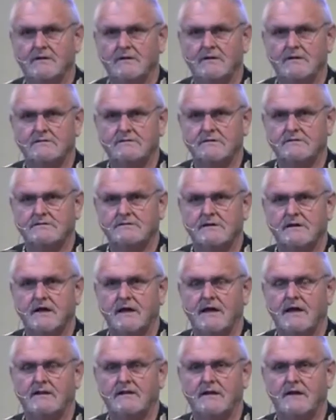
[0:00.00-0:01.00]
As I said, I
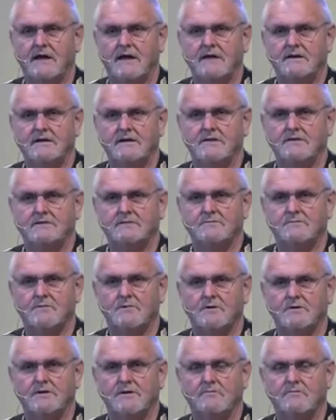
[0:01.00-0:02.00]
had the idea this
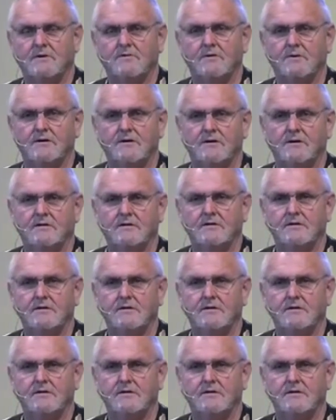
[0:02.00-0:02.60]
morning that we were going to